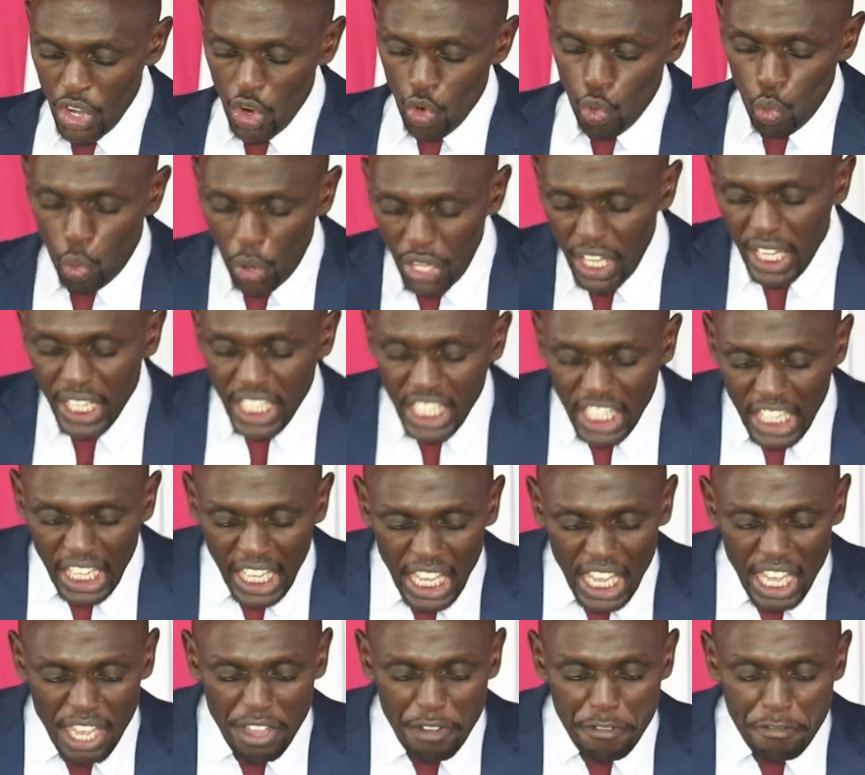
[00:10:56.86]
We
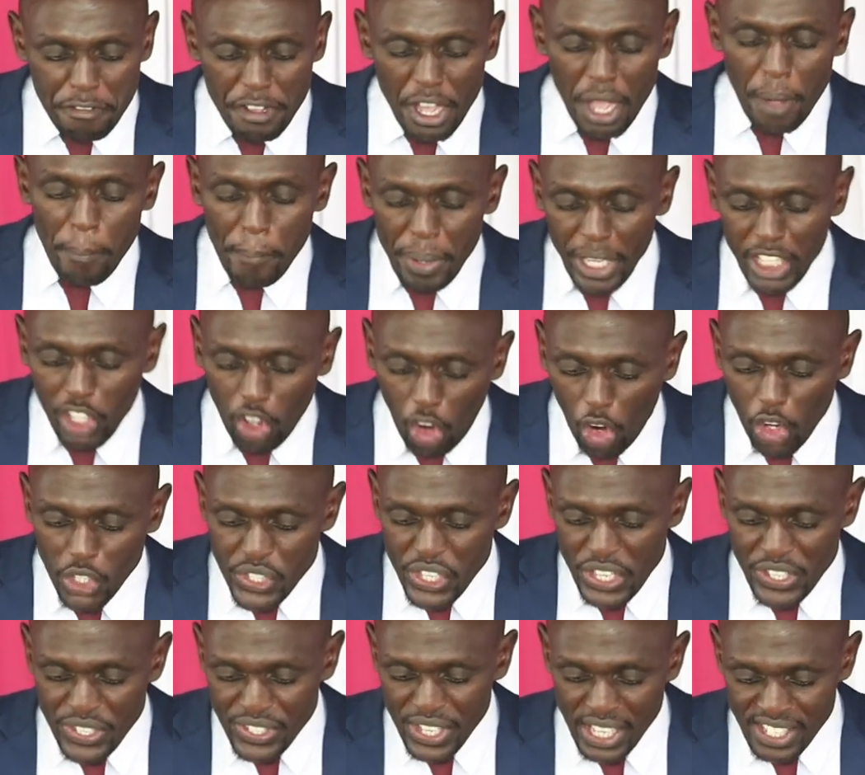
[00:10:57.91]
give because
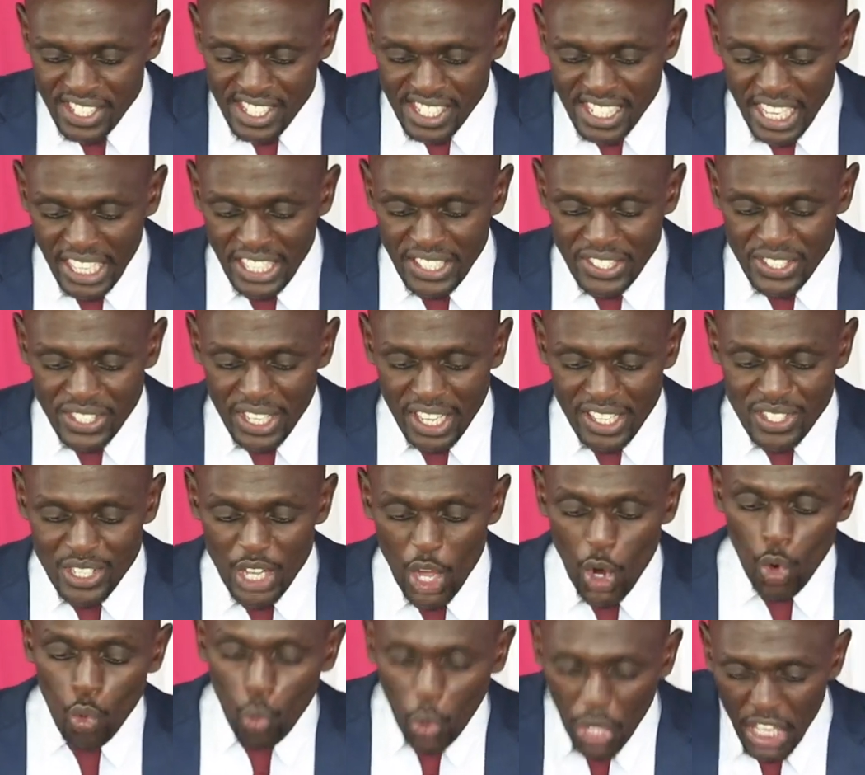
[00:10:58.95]
he sustains us.
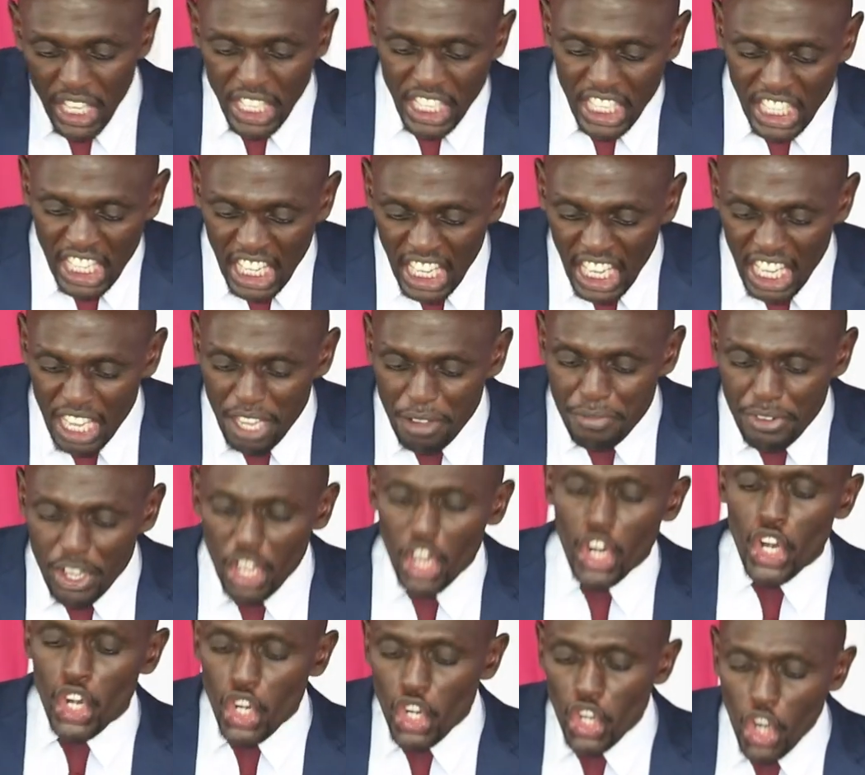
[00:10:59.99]
We
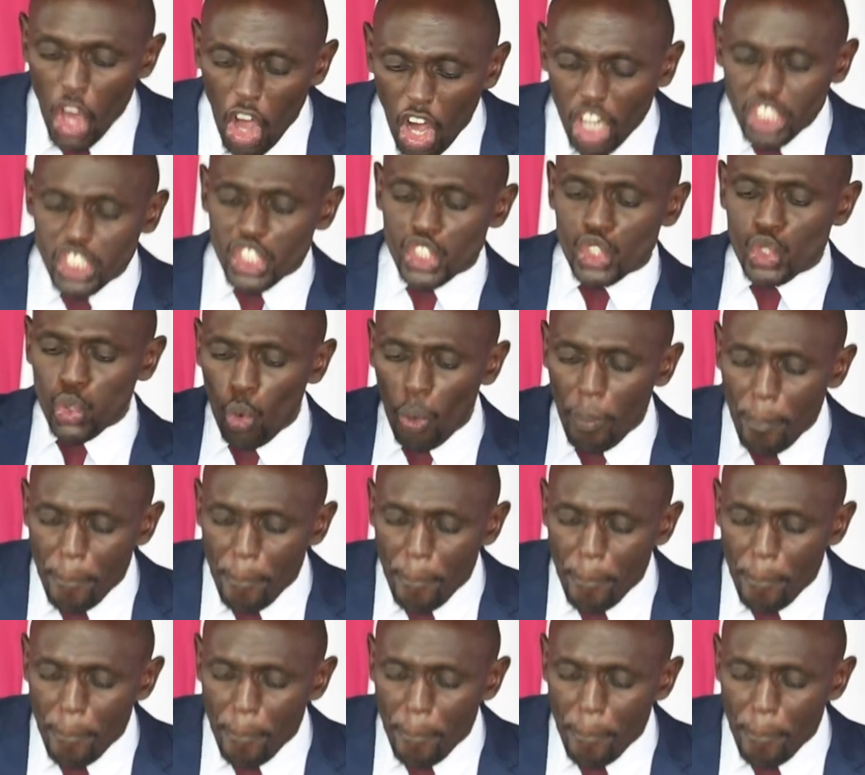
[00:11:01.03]
give not to